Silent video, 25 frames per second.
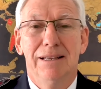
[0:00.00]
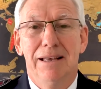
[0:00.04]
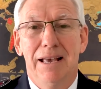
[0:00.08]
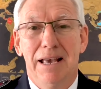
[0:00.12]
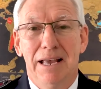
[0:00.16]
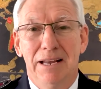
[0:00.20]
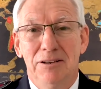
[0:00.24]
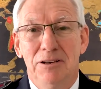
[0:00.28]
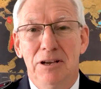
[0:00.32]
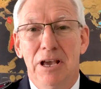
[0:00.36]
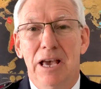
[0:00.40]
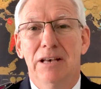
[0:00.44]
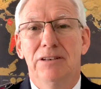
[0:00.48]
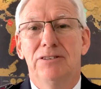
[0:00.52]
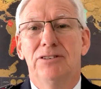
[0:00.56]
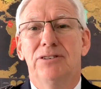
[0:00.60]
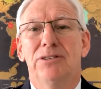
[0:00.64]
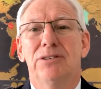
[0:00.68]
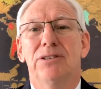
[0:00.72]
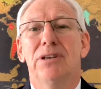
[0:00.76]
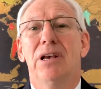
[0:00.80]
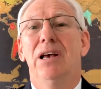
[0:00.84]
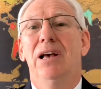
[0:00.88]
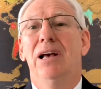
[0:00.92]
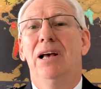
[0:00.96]
And
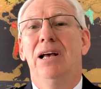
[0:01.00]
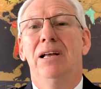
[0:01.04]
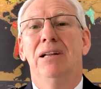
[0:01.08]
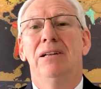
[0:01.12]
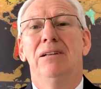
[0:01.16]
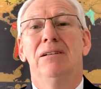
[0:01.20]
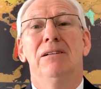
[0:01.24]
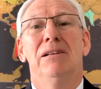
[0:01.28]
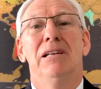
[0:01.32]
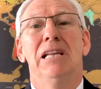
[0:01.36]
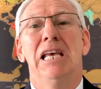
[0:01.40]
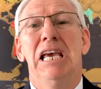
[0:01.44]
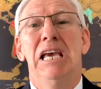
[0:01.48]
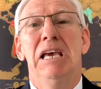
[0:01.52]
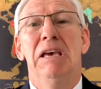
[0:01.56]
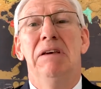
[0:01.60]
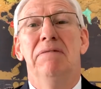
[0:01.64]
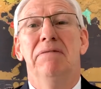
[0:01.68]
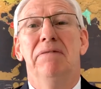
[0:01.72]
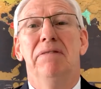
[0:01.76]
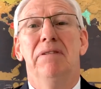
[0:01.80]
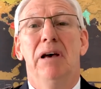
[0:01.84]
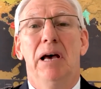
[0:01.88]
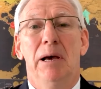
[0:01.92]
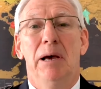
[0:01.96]
yes,
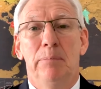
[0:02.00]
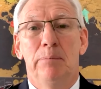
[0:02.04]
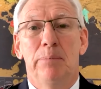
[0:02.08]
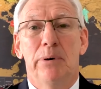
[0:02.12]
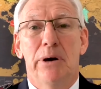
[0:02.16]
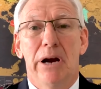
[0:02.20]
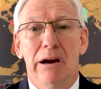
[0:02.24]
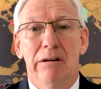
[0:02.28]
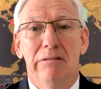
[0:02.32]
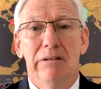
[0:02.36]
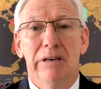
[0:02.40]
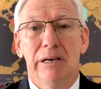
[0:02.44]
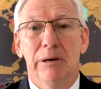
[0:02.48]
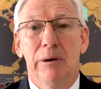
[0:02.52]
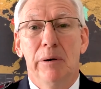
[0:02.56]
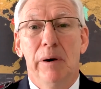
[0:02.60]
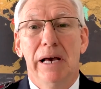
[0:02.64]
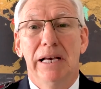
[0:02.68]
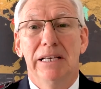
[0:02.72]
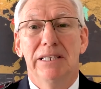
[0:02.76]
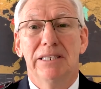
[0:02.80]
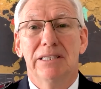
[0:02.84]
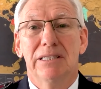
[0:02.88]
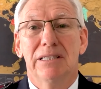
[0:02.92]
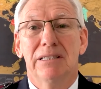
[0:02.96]
leave a prayer
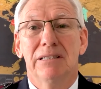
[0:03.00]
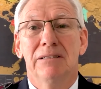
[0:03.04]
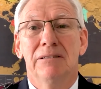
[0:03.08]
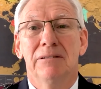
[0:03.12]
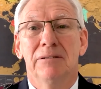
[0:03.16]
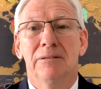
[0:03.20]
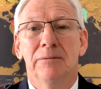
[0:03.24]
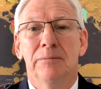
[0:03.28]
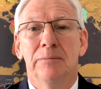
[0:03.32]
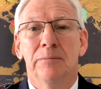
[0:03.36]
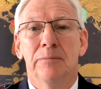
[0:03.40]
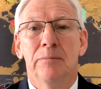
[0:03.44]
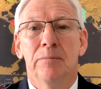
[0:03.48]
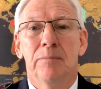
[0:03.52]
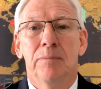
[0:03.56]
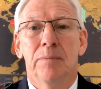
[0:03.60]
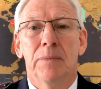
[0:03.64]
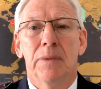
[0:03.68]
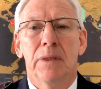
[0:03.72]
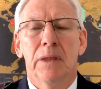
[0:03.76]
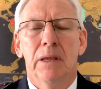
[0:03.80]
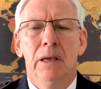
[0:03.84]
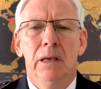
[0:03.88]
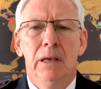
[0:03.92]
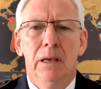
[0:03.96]
request.
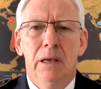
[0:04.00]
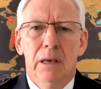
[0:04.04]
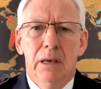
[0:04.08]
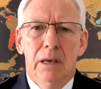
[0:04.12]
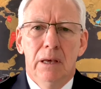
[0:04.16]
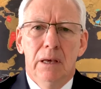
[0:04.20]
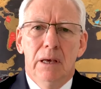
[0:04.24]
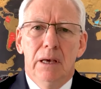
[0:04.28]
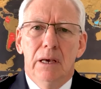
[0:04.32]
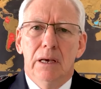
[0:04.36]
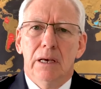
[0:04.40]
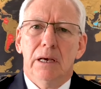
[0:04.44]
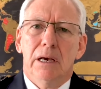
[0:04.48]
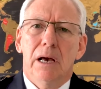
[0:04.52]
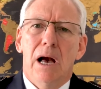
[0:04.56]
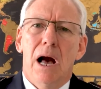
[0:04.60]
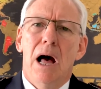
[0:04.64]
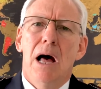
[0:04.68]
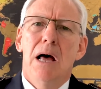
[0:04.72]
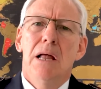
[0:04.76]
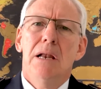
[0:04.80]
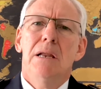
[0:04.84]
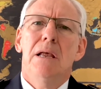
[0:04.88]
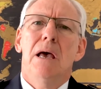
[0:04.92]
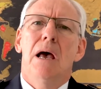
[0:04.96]

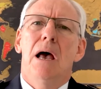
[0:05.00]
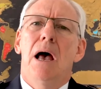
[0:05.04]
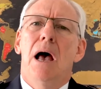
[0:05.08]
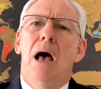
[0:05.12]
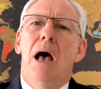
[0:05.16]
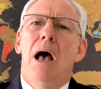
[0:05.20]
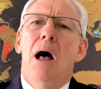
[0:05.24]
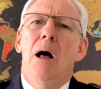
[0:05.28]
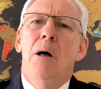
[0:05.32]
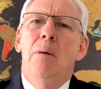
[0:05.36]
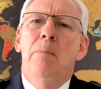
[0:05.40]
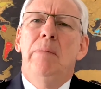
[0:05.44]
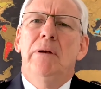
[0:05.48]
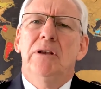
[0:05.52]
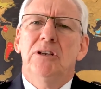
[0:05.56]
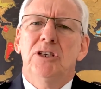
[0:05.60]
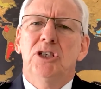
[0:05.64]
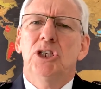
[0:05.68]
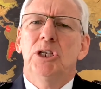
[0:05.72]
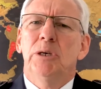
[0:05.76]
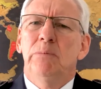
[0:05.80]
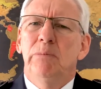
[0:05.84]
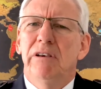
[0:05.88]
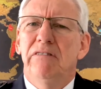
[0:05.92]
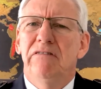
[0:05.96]
God, help us
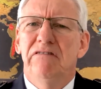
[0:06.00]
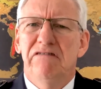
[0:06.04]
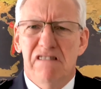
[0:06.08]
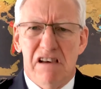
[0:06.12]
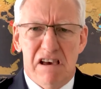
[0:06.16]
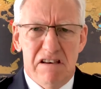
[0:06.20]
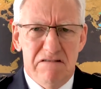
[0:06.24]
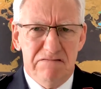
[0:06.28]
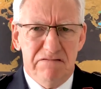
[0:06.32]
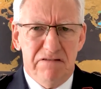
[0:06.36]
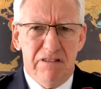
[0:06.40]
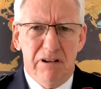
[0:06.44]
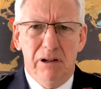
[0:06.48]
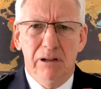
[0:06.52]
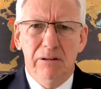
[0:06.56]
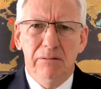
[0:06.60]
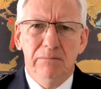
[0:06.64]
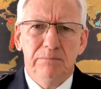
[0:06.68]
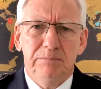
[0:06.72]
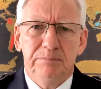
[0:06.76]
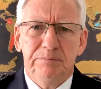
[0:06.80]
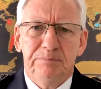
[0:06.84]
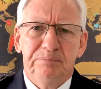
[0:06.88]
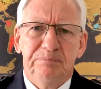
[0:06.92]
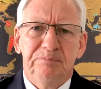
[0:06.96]
to be faithful.
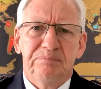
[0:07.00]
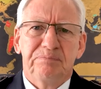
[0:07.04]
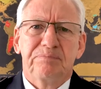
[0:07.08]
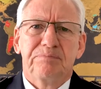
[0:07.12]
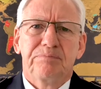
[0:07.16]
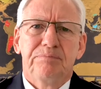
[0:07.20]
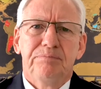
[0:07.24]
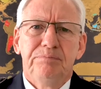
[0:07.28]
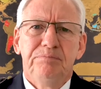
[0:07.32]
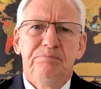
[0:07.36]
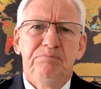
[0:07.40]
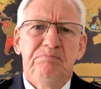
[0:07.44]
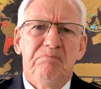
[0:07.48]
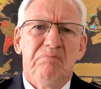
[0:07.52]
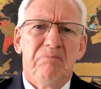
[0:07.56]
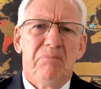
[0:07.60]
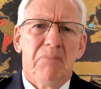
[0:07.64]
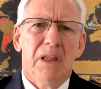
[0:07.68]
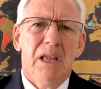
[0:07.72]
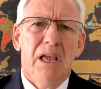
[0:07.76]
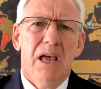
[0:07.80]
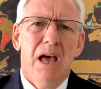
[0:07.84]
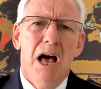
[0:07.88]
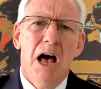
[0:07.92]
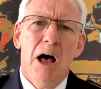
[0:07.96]

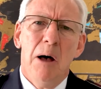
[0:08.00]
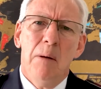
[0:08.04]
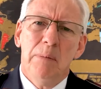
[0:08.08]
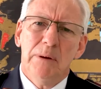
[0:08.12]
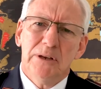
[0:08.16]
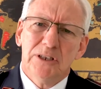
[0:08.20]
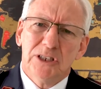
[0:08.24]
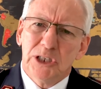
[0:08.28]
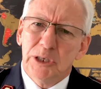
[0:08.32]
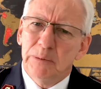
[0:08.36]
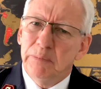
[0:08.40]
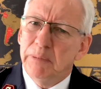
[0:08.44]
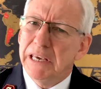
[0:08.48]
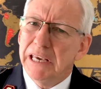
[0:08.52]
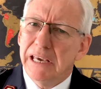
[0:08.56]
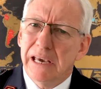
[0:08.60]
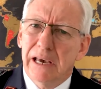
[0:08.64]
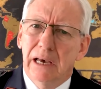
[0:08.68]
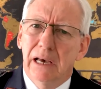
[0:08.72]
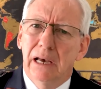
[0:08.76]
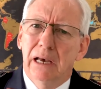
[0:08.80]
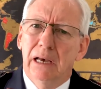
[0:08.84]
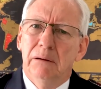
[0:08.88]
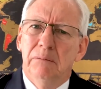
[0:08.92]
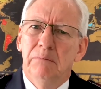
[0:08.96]
Help us to be
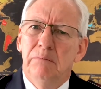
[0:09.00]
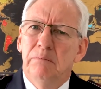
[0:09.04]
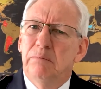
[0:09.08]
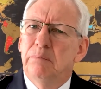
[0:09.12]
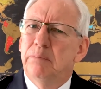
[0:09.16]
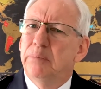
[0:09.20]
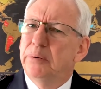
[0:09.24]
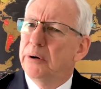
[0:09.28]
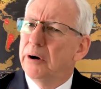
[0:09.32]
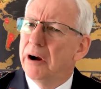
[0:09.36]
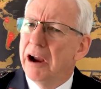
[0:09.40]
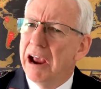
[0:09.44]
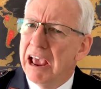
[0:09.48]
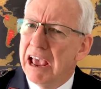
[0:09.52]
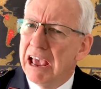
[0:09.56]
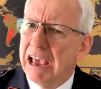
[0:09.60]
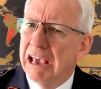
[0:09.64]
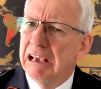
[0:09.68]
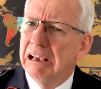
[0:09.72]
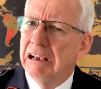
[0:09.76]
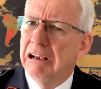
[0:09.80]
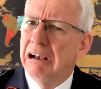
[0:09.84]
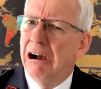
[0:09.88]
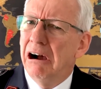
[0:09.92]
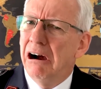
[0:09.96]
a
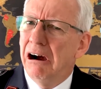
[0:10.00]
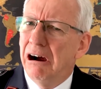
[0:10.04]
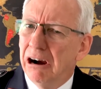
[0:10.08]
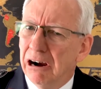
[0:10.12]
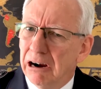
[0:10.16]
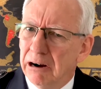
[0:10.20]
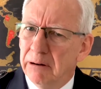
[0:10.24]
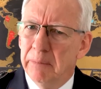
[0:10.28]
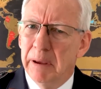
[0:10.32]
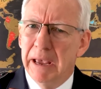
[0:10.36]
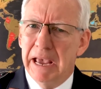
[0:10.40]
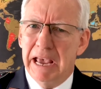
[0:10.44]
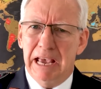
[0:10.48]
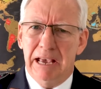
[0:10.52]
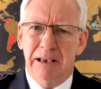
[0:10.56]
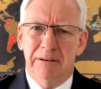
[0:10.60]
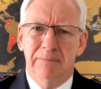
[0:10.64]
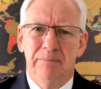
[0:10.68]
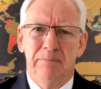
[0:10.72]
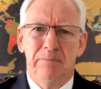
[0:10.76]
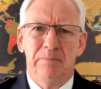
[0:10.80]
praying army.